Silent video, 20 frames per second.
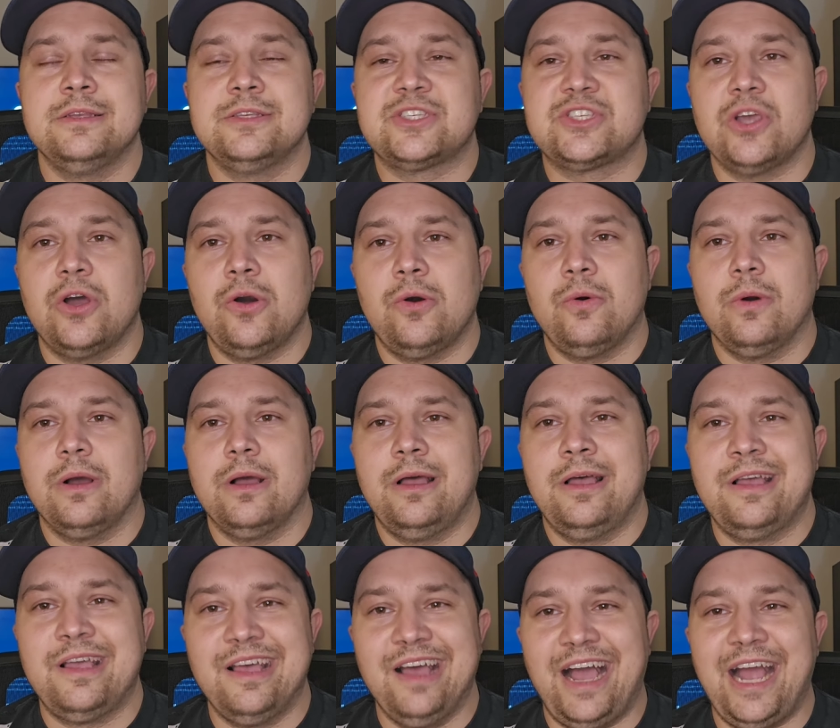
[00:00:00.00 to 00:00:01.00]
So
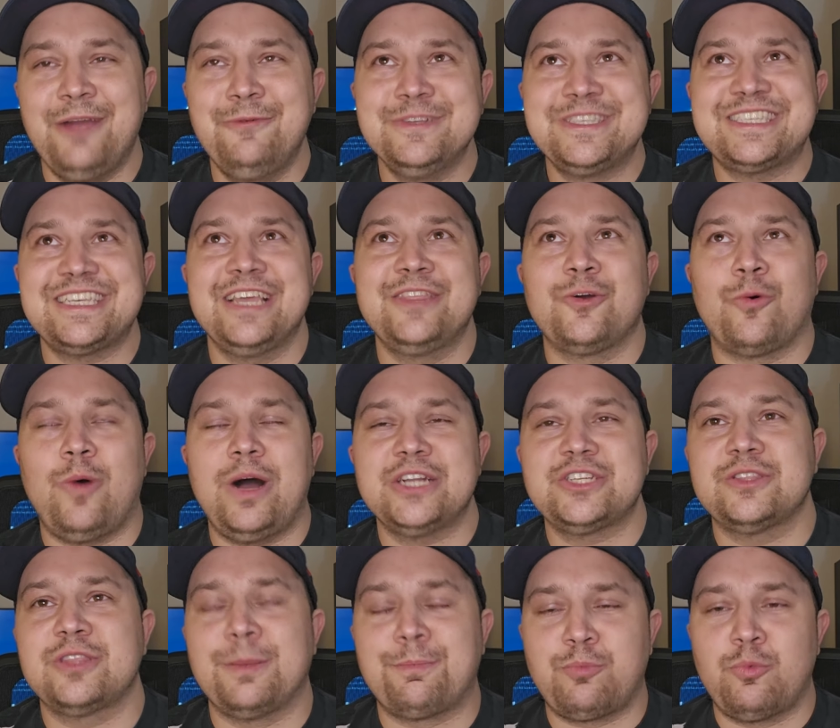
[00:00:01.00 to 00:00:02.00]
I would say the
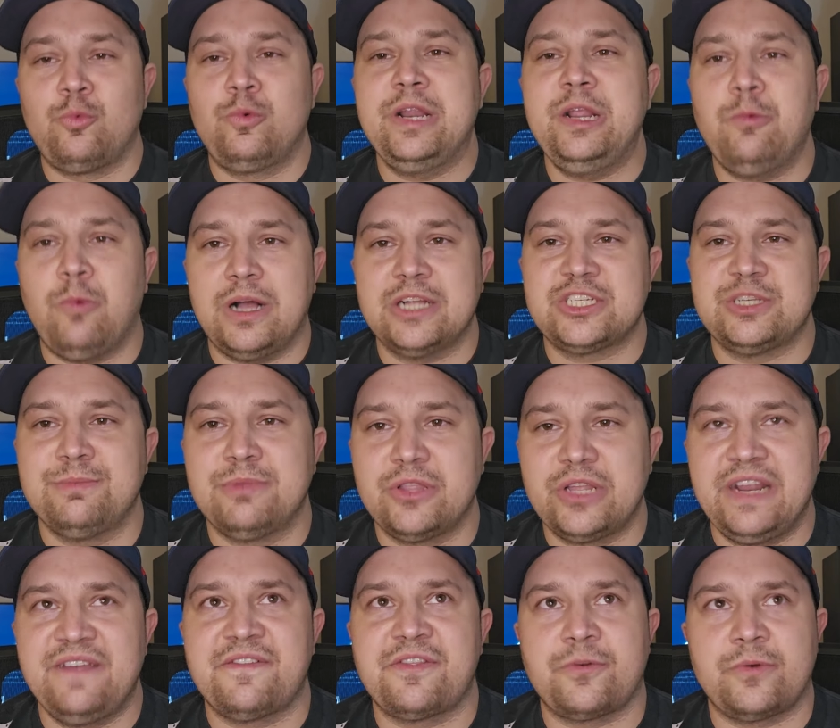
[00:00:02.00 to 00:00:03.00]
watch, the
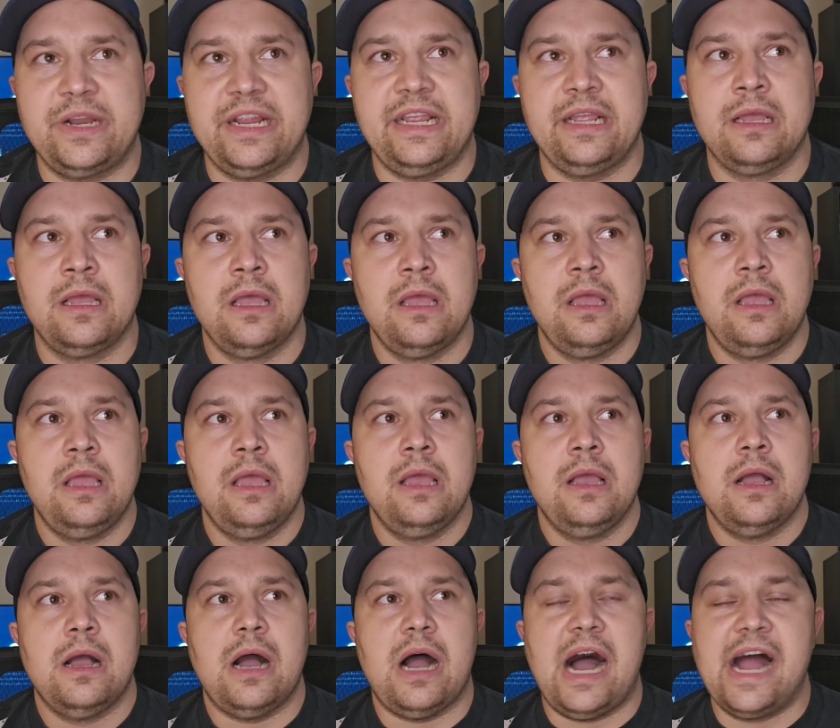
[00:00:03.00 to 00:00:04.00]
rewatchability of three,
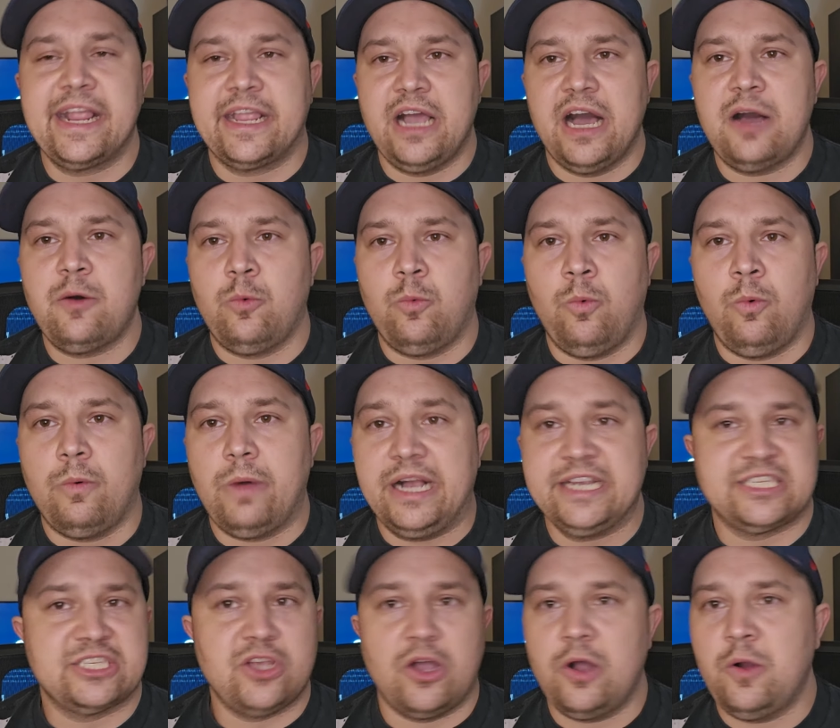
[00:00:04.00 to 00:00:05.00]
I got,
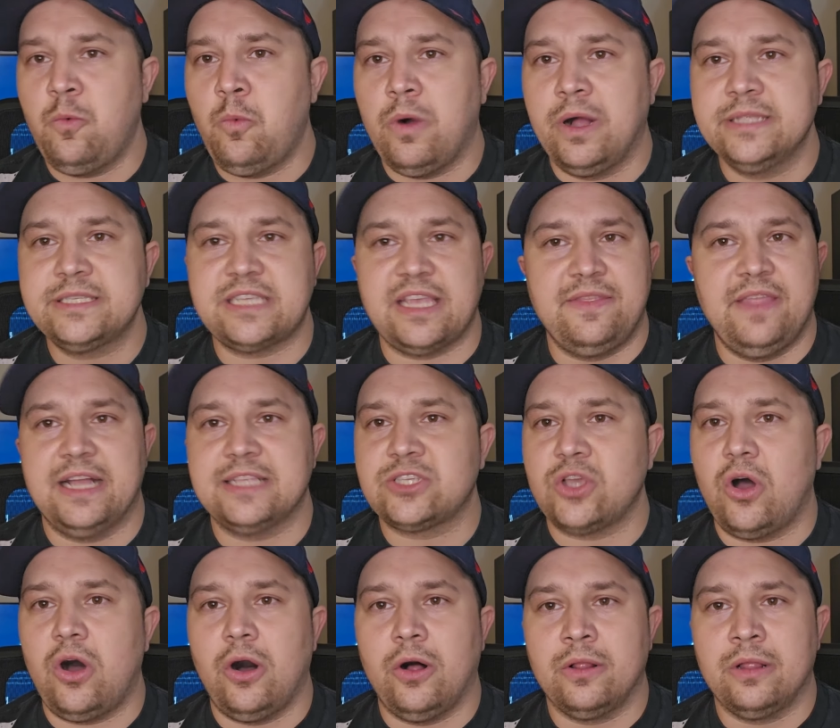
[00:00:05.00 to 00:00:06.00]
I saw it once and
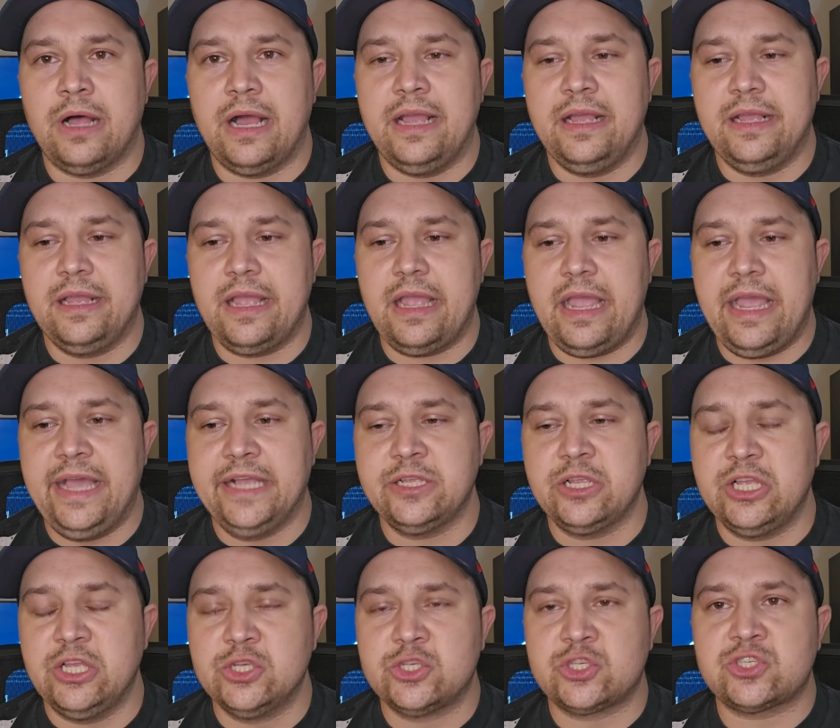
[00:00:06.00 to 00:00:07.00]
that's all. It,
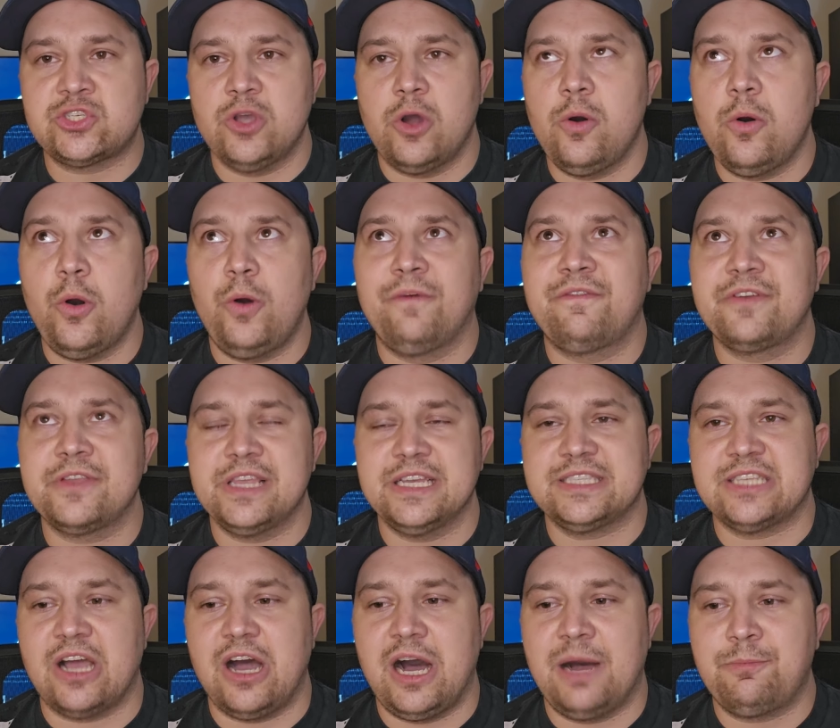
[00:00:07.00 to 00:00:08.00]
it is so over
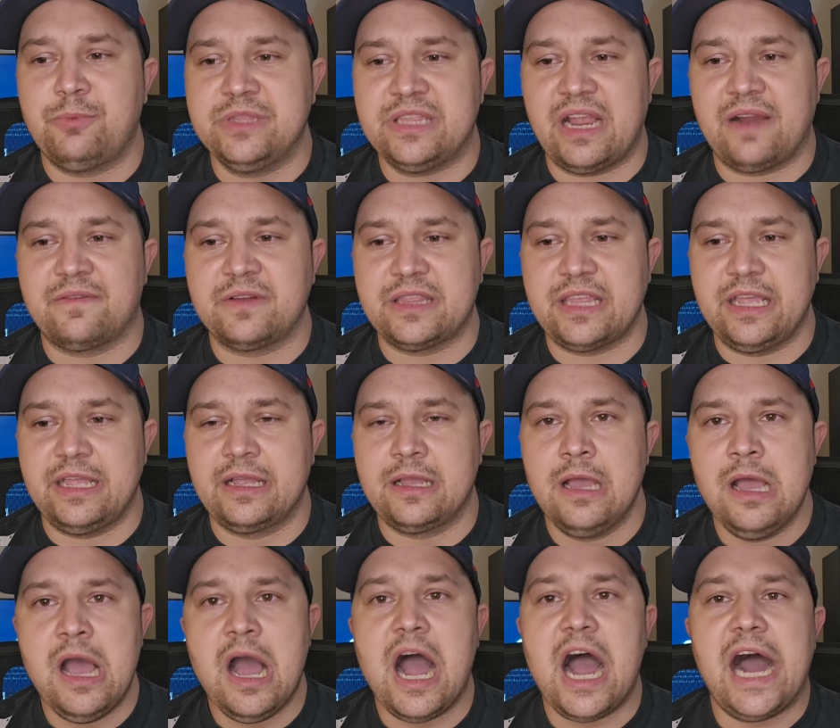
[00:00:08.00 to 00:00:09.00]
the top with
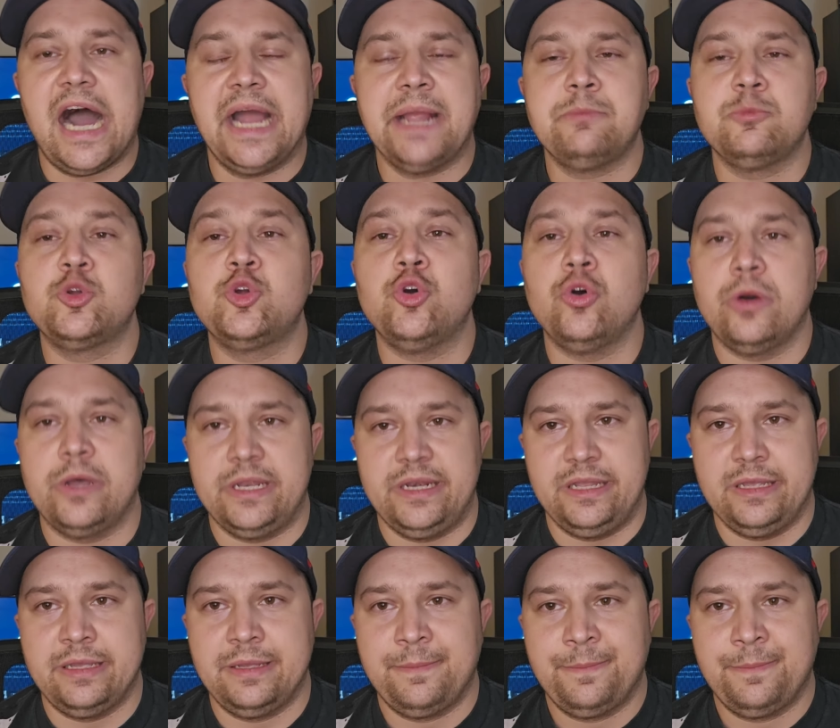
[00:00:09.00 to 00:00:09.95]
everything. I'm good.